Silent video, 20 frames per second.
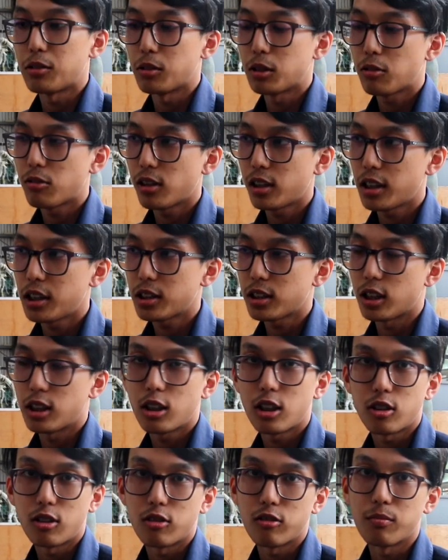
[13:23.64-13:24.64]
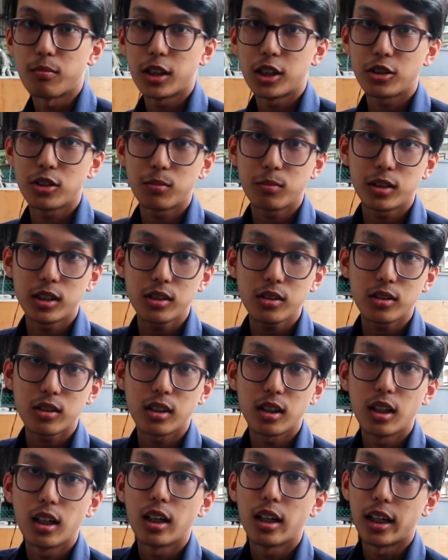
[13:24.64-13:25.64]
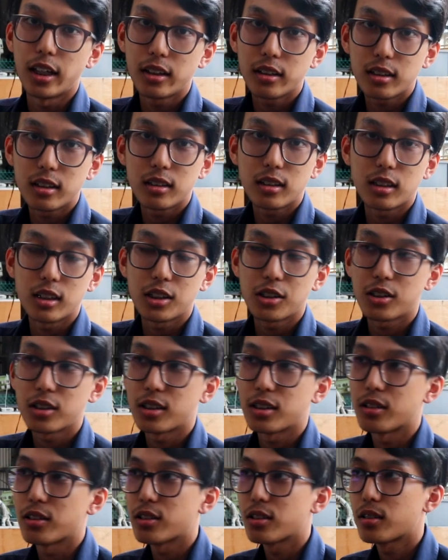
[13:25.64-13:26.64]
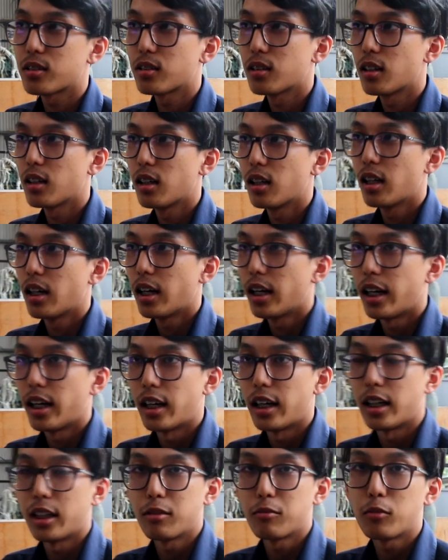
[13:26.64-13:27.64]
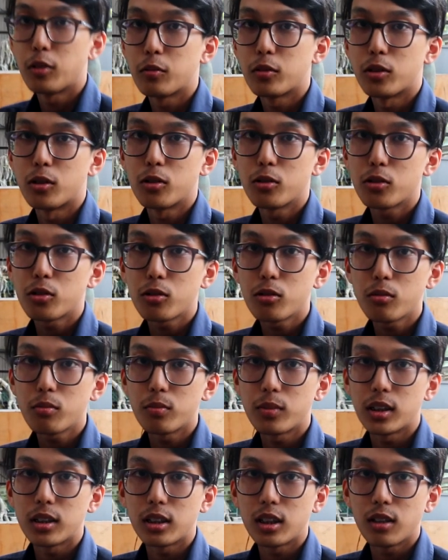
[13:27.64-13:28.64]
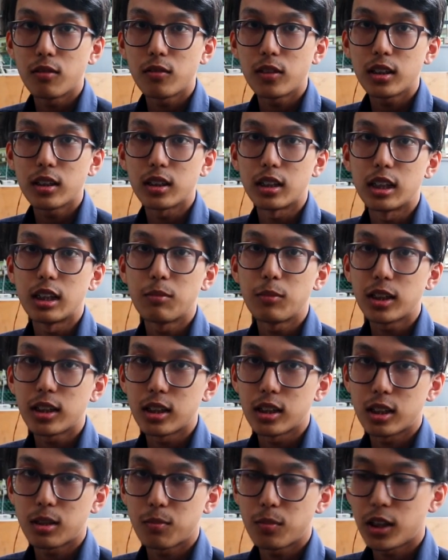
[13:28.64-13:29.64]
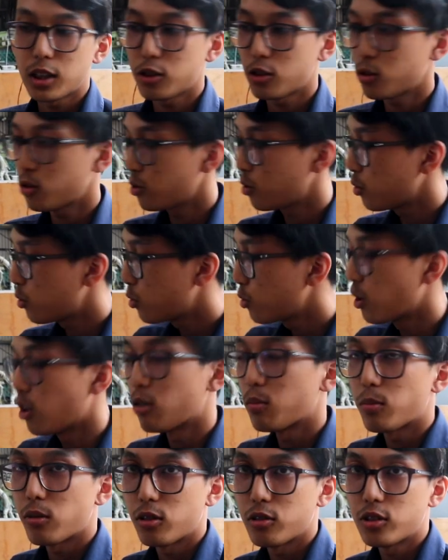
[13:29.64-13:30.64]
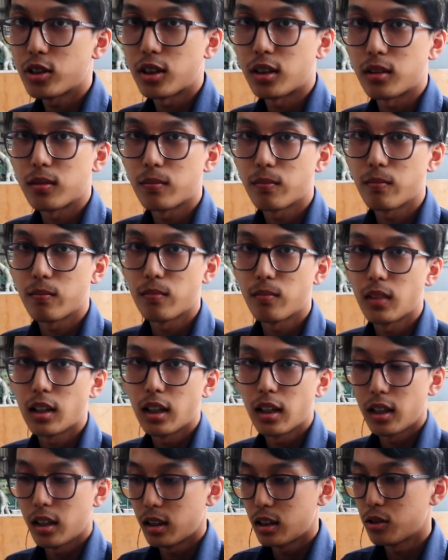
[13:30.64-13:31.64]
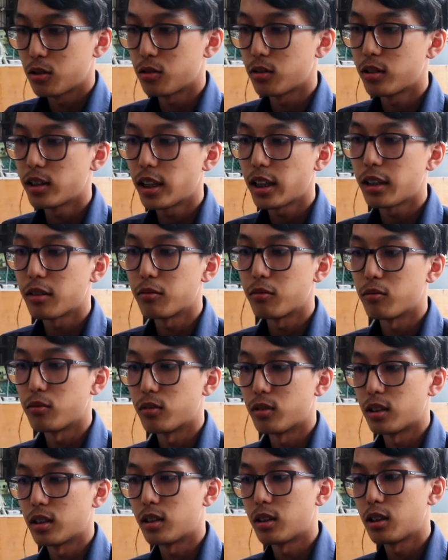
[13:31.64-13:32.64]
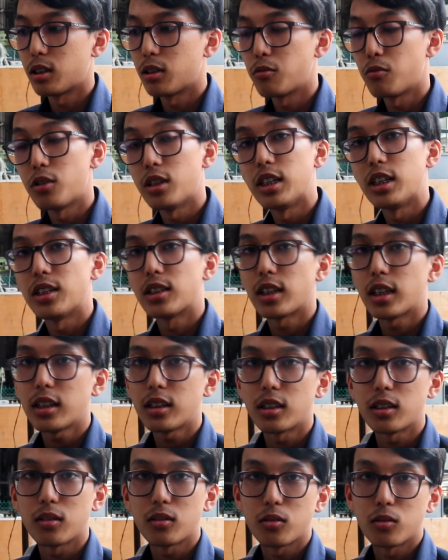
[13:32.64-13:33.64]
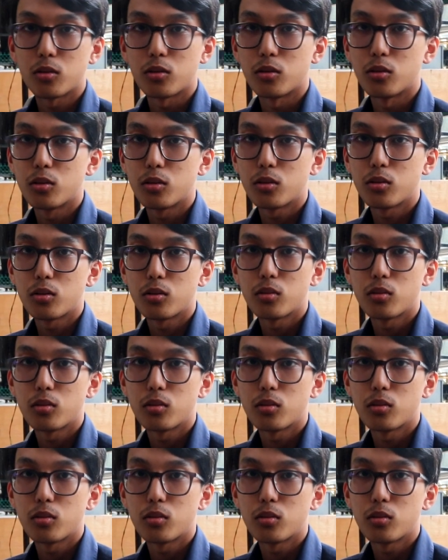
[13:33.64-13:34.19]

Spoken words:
requires a lot of measurements and calculations. And we were also being given a limited space to do our project. So that we decided to do